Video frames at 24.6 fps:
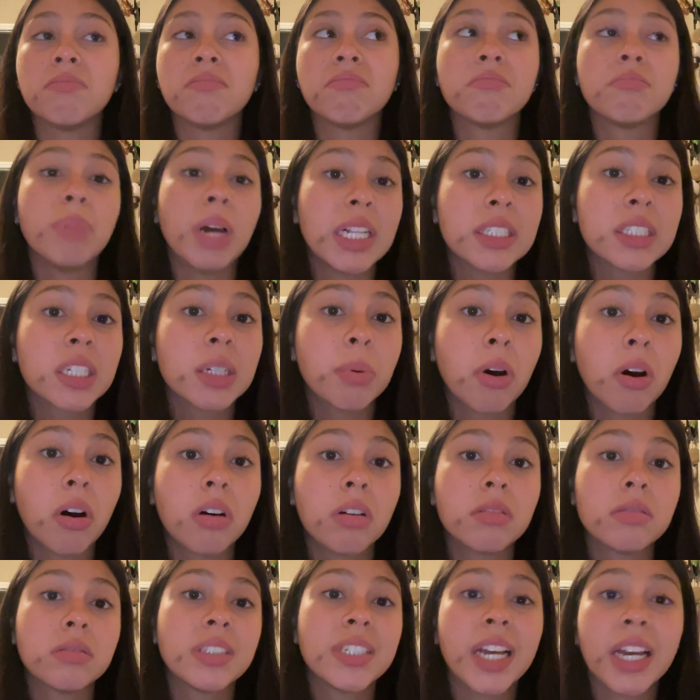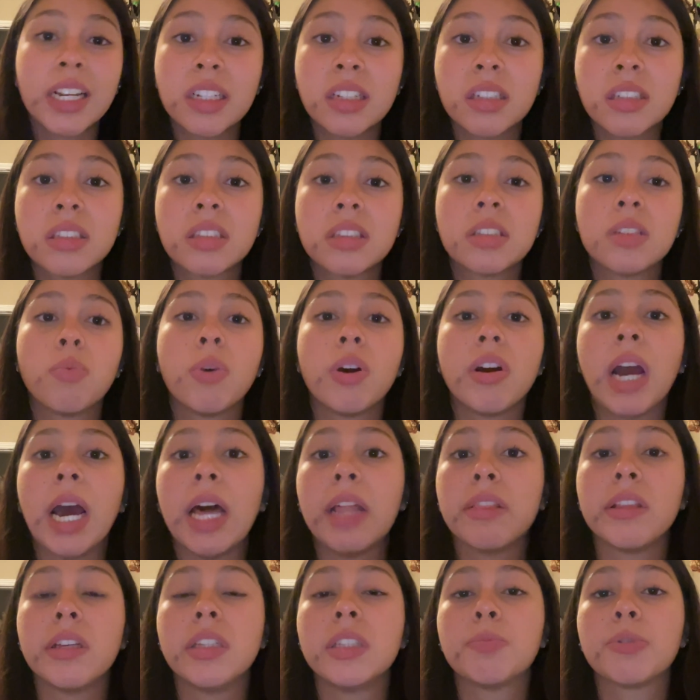basketball, tennis, where
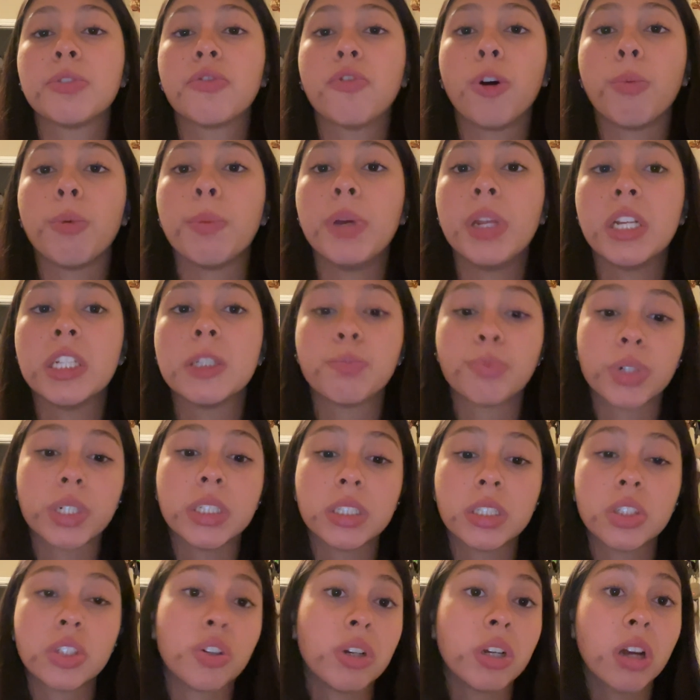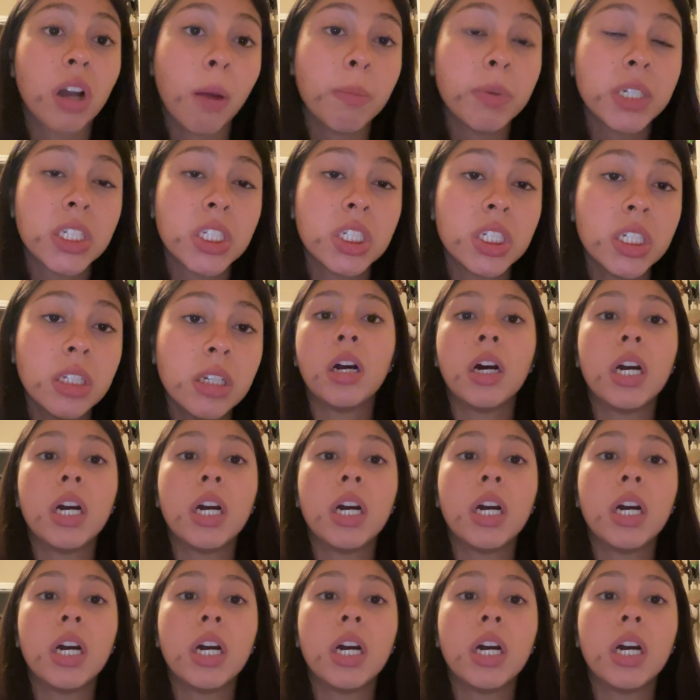athletes perform repeated sprints during competition.